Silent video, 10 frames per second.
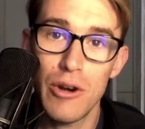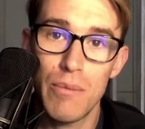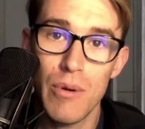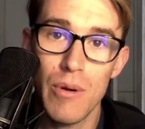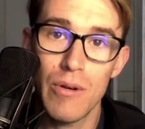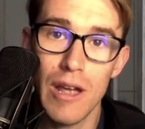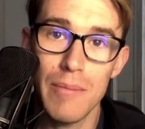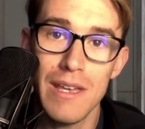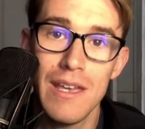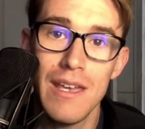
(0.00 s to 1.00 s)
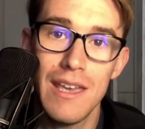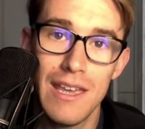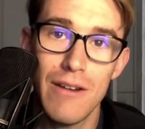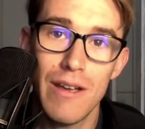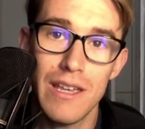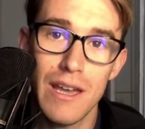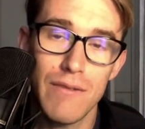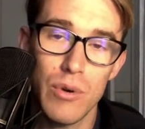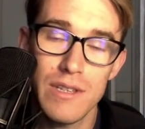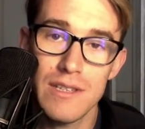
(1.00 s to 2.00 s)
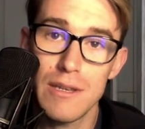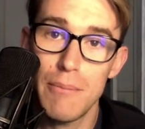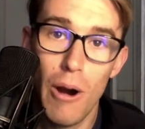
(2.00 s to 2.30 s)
program here at Young Voices in